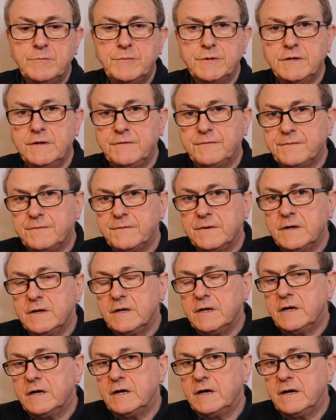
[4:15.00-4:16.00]
But if
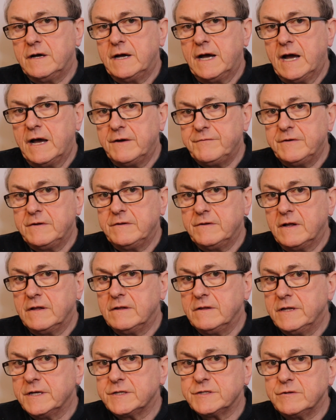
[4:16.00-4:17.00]
having
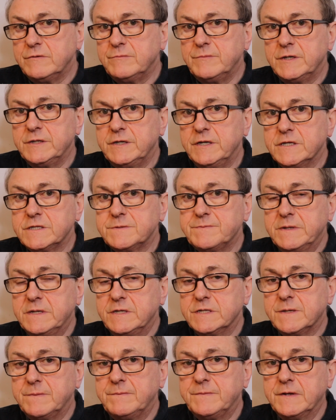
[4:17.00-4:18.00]
little money has
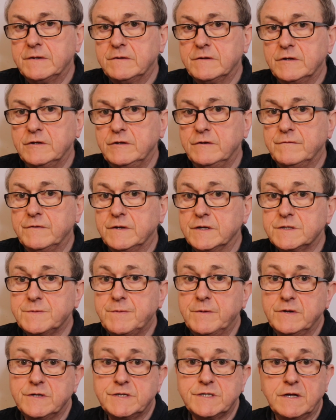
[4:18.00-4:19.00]
been something that you've
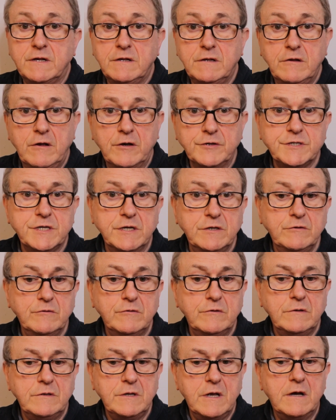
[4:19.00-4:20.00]
experienced a lot in
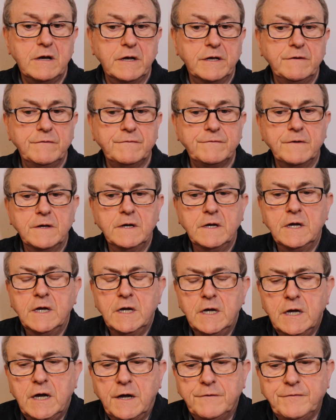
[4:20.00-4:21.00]
your life,
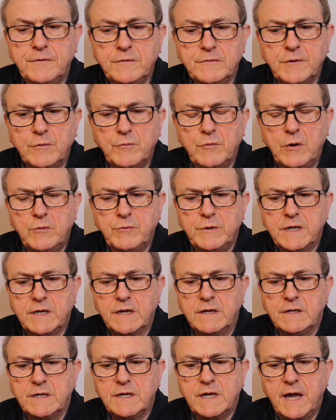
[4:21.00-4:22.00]
I feel that what we
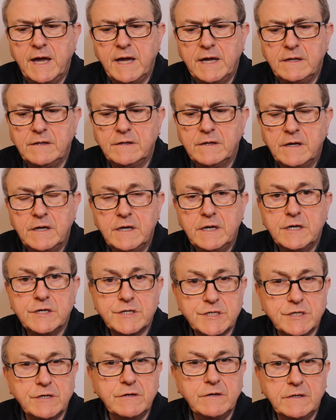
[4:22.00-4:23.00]
can gain
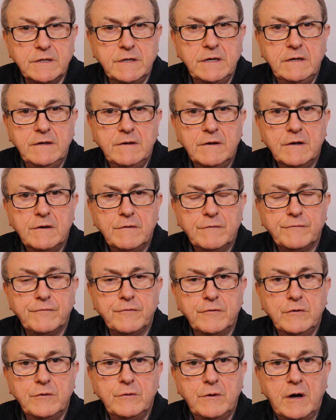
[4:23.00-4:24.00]
is certainly
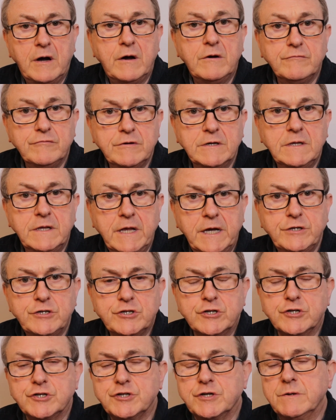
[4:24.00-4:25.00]
through our
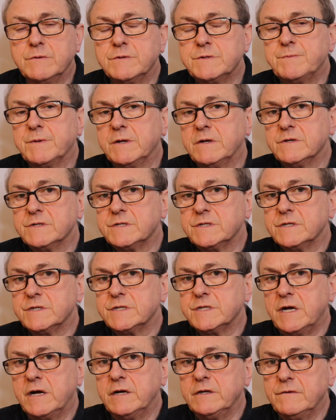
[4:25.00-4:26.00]
relationships, because the
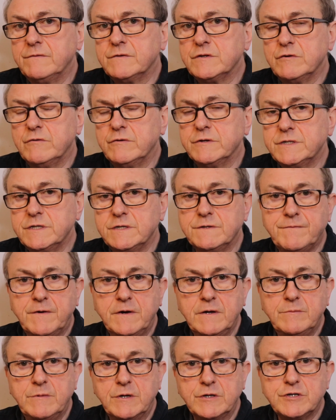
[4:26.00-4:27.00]
sign of Taurus is
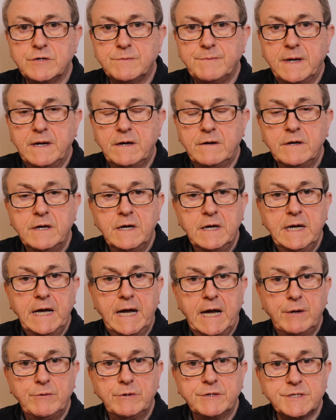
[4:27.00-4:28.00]
very much about
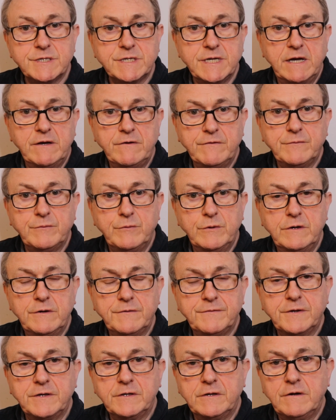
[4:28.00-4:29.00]
our
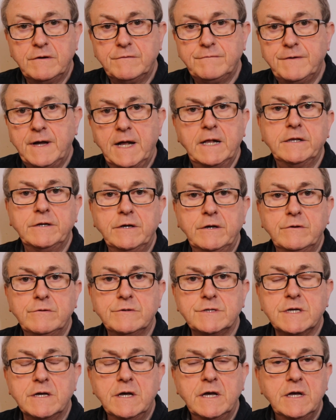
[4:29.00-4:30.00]
self-worth and our
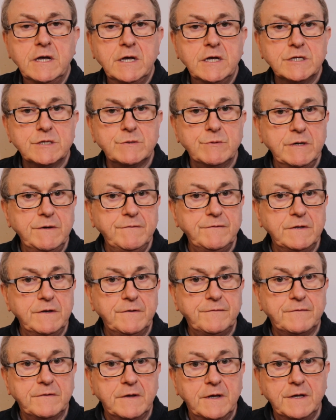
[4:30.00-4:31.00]
values. So even
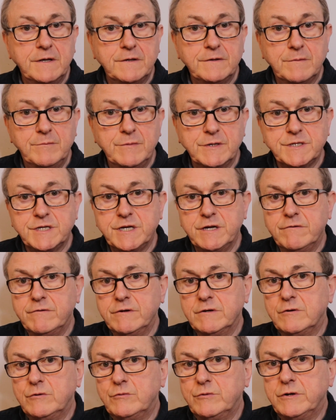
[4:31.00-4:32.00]
if the
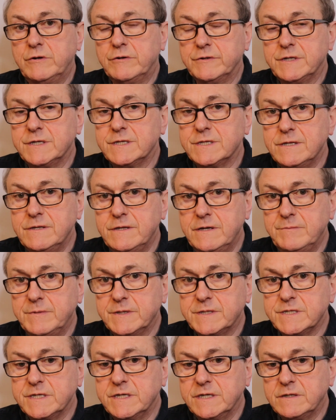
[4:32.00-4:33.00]
material world is
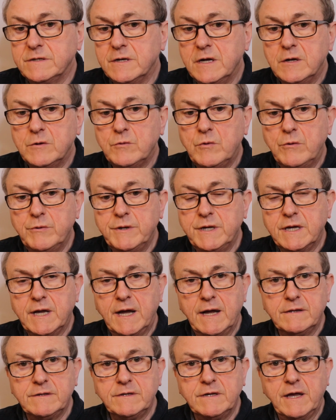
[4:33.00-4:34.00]
limited, what we
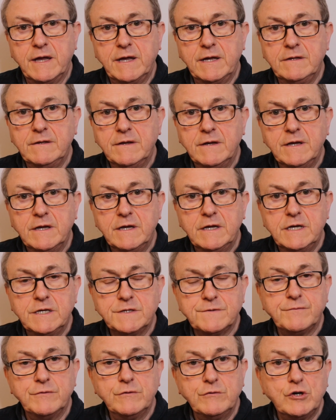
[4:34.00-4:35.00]
can gain
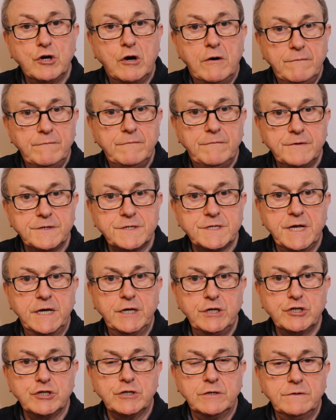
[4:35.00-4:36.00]
is through
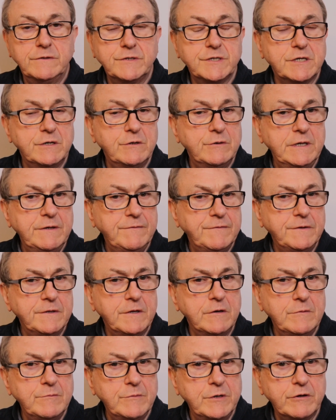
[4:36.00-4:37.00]
conversation. So even
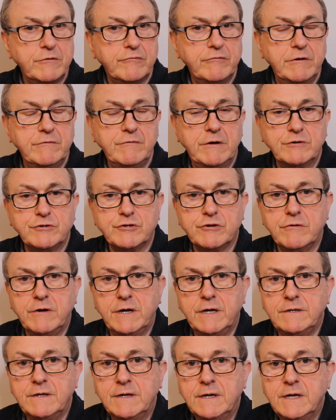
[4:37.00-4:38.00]
though Mercury
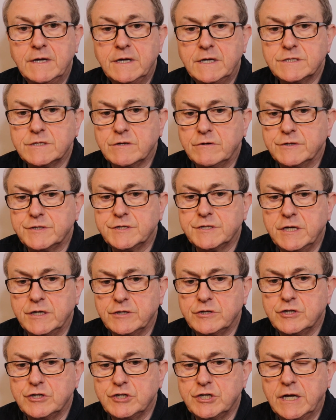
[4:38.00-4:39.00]
retrograde has got
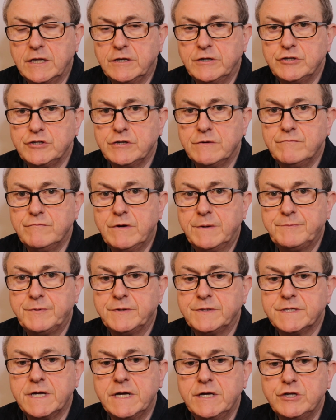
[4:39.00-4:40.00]
such a challenging
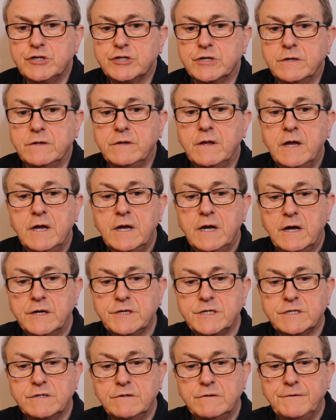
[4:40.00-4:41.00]
reputation, I
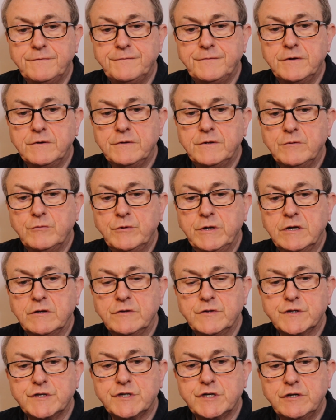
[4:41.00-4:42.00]
still feel that we
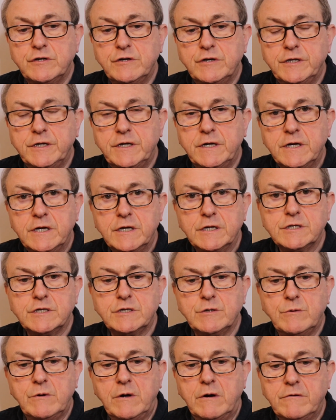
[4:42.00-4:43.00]
can turn it
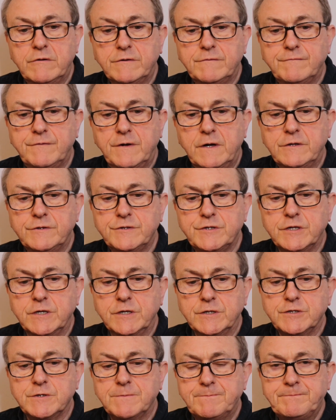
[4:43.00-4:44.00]
to our
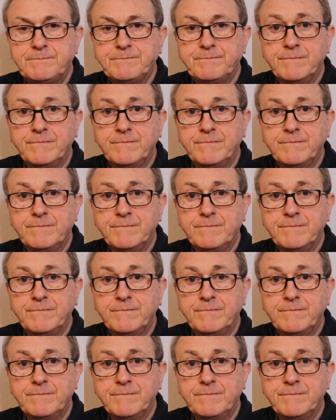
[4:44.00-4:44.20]
advantage.